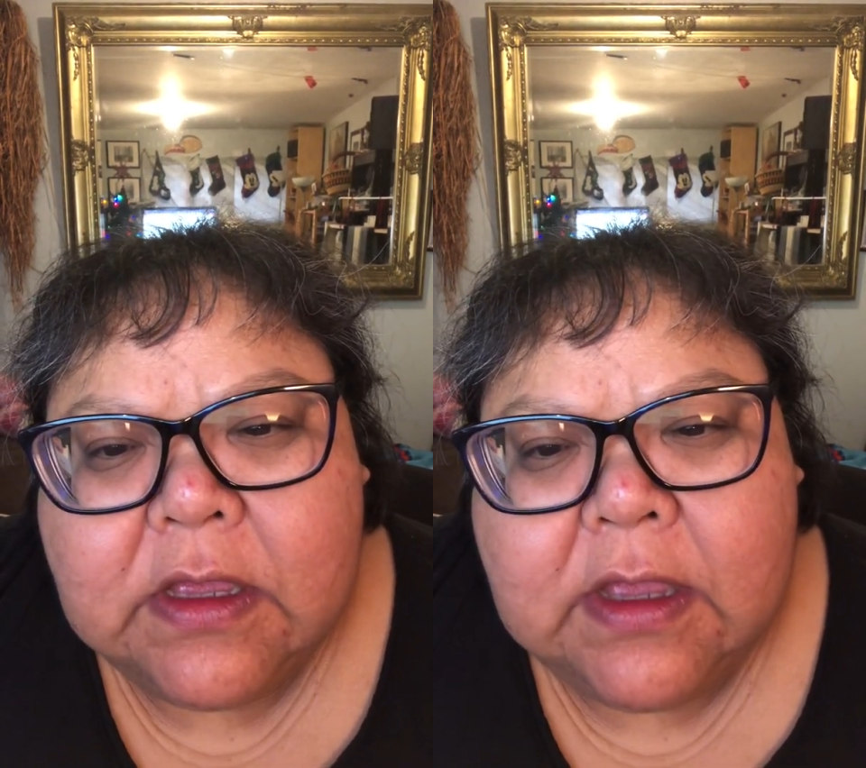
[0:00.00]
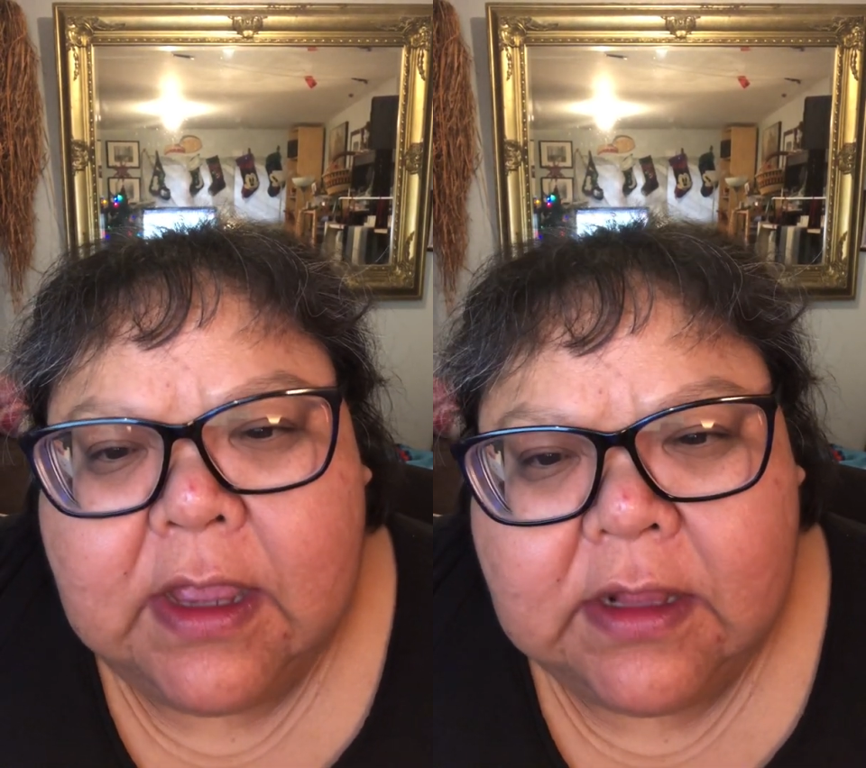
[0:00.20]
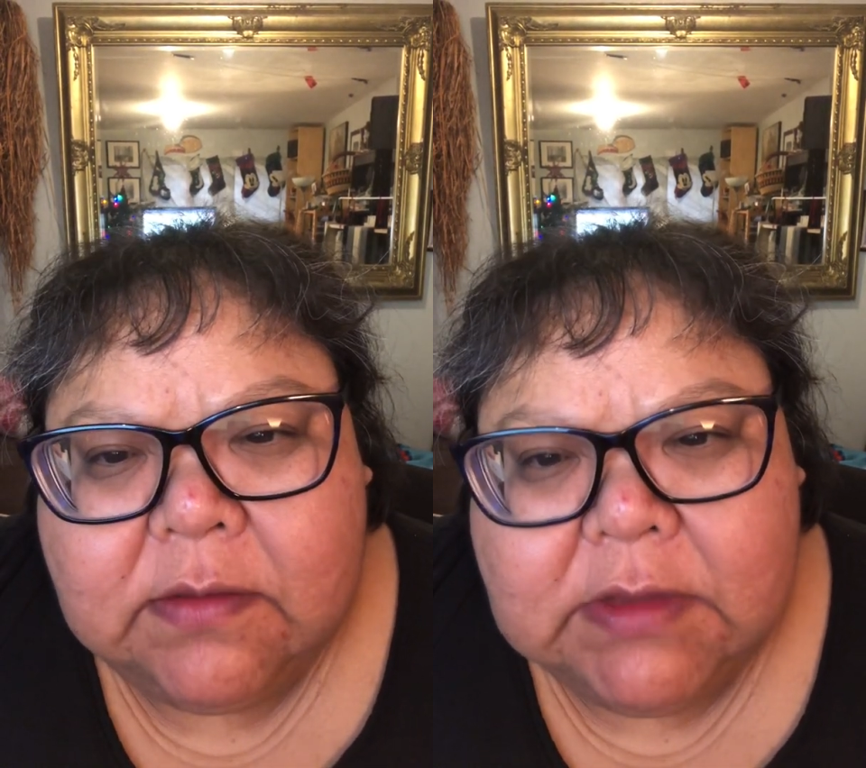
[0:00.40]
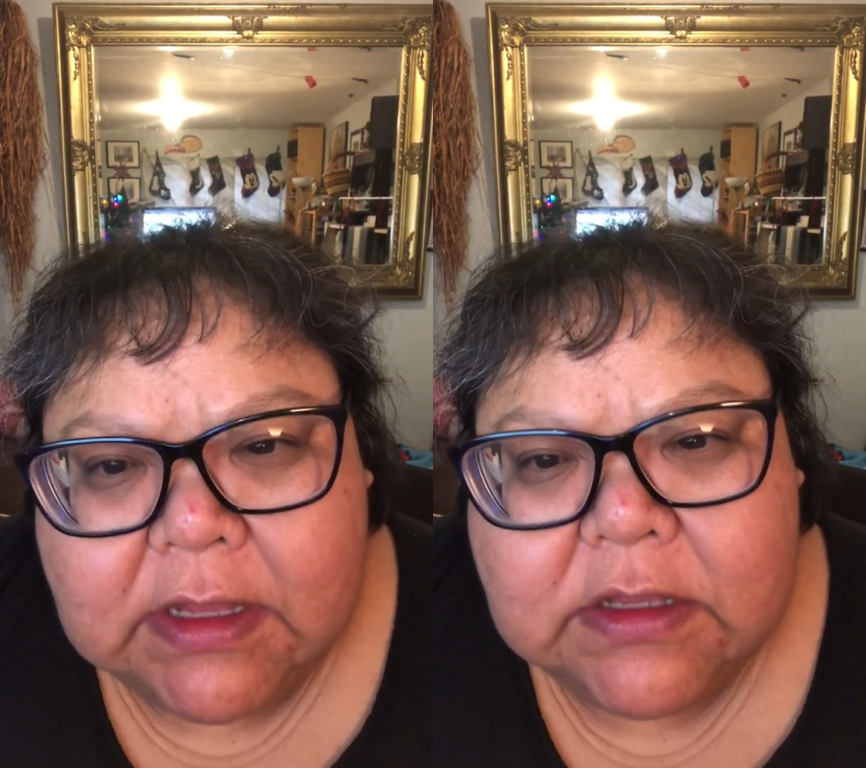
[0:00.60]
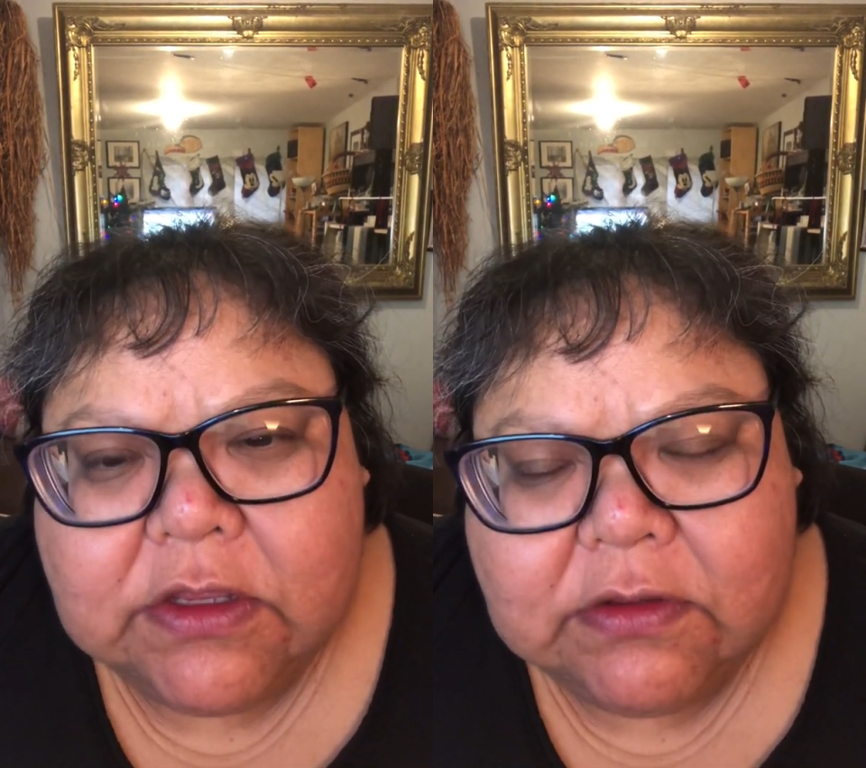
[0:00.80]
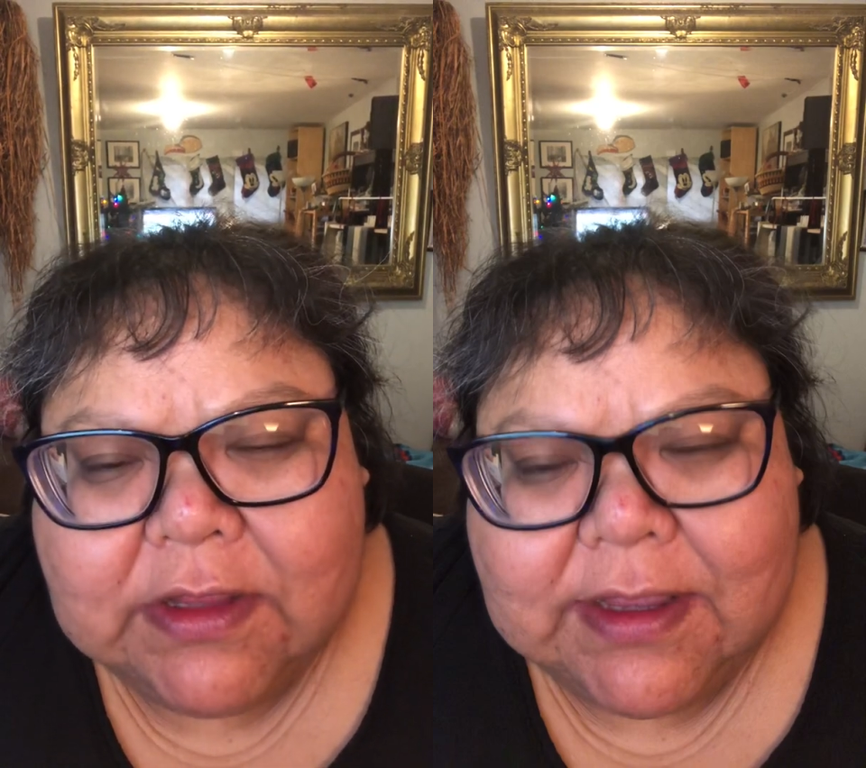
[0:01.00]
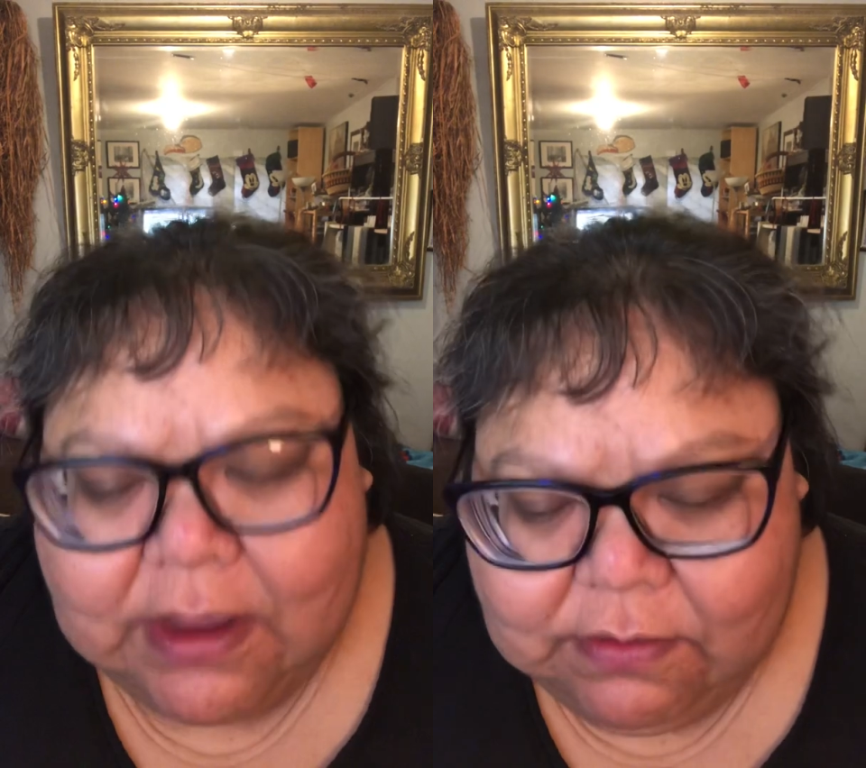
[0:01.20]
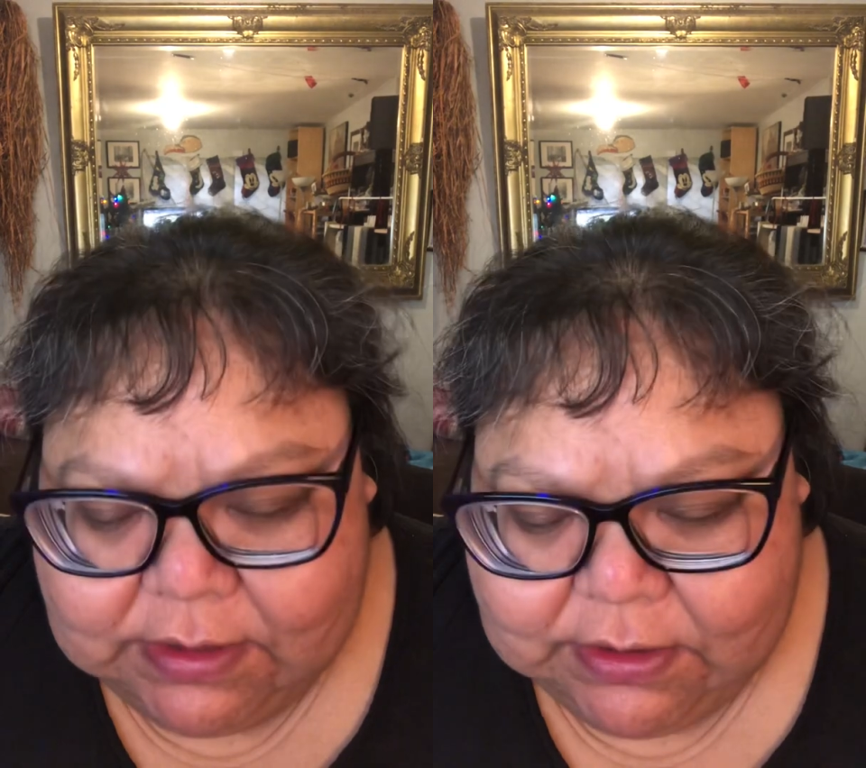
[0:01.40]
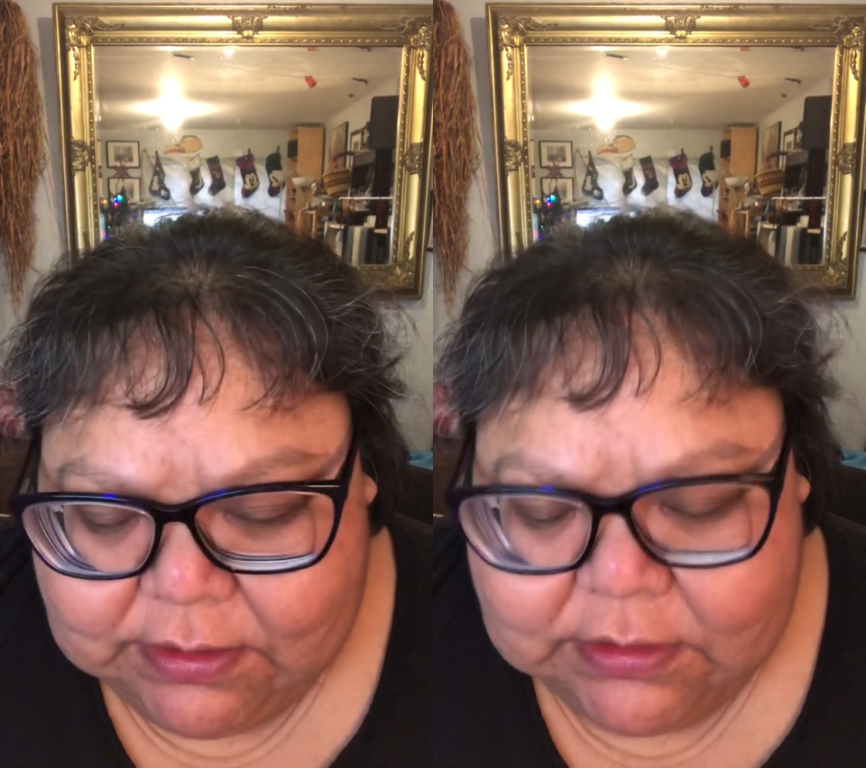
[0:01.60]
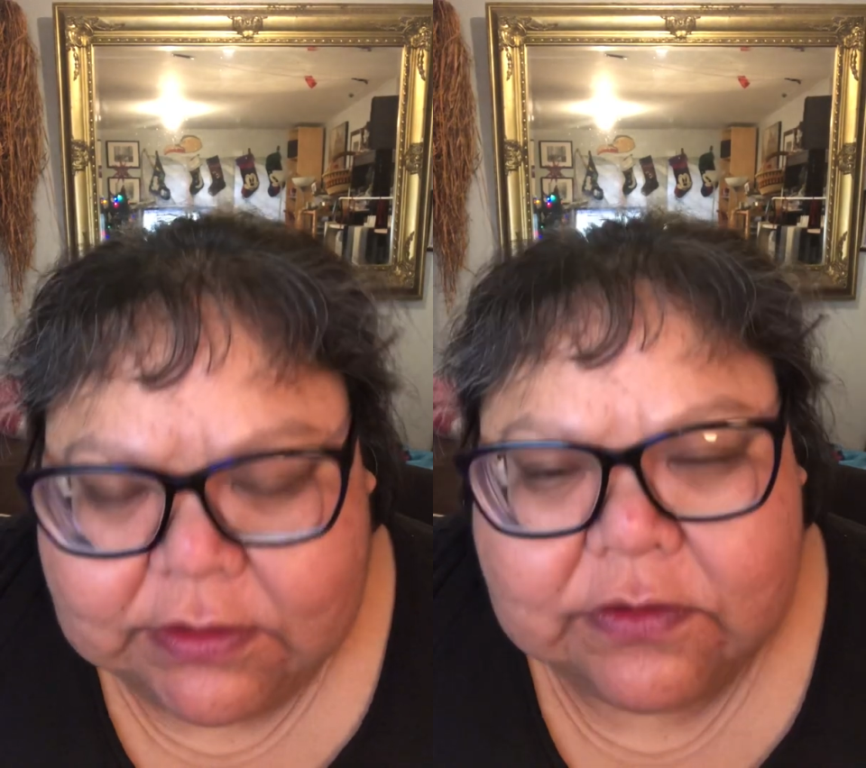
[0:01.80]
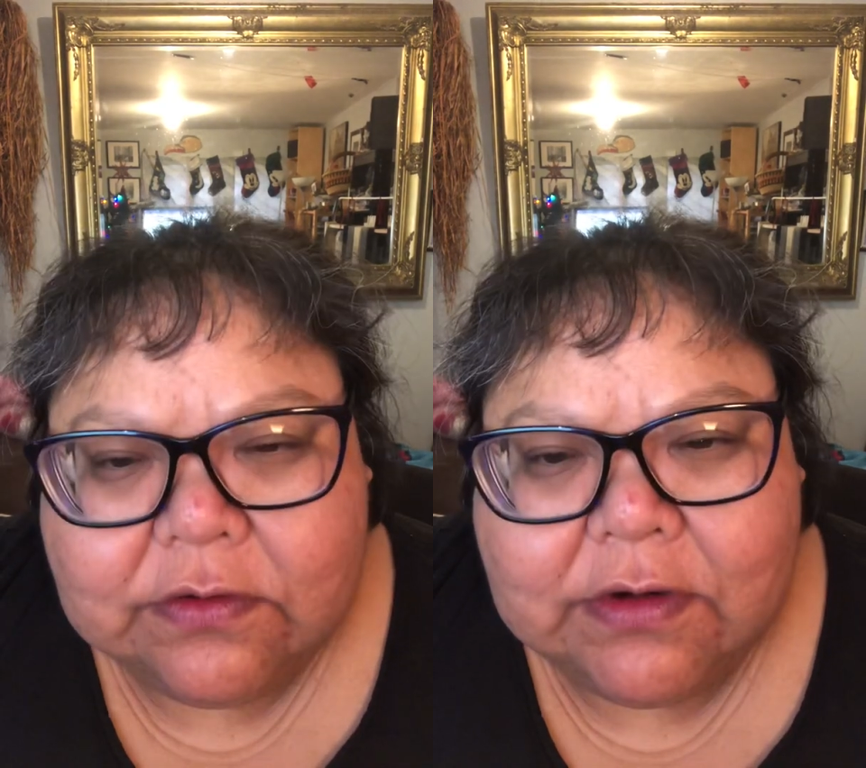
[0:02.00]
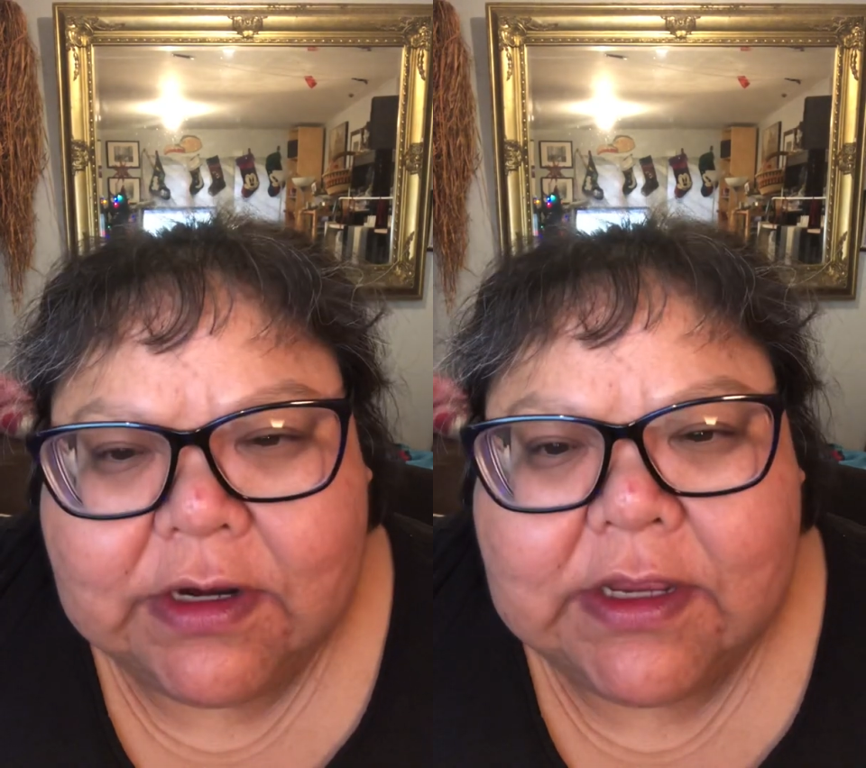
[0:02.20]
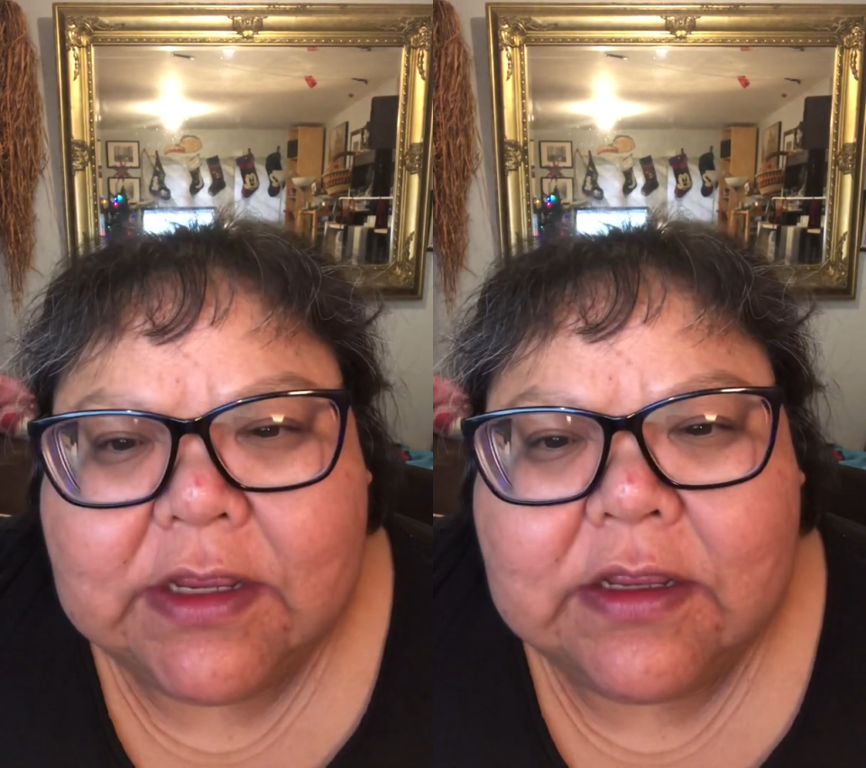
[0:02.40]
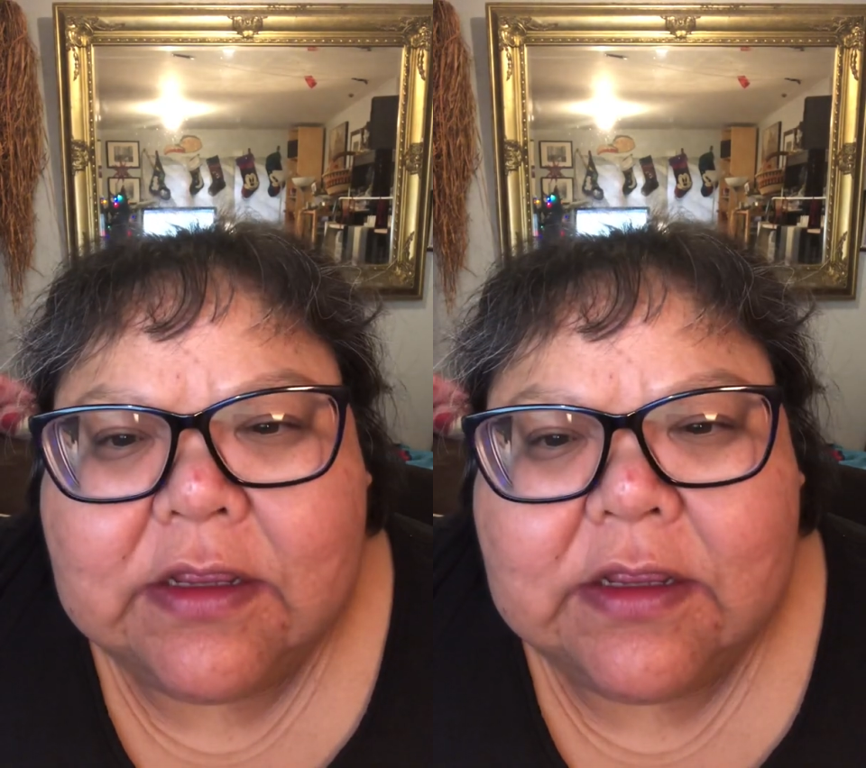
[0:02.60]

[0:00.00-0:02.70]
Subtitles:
and I'm telling you like how I heard this story.